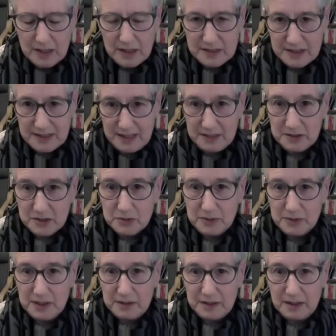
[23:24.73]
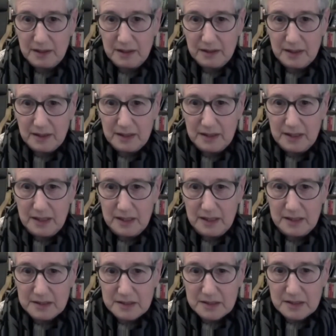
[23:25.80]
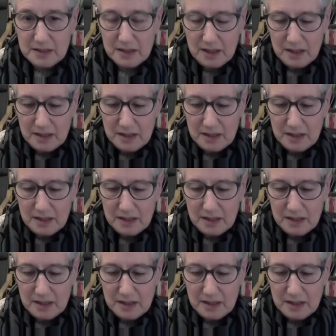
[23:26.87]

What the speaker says: sensory thing is